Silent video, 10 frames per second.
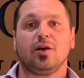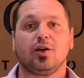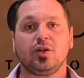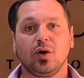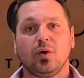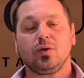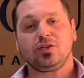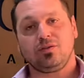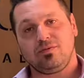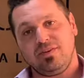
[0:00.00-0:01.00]
go
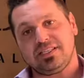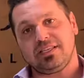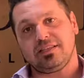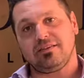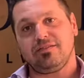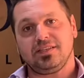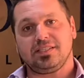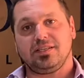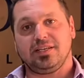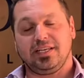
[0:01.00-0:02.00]
visit the
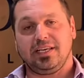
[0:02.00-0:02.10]
facility.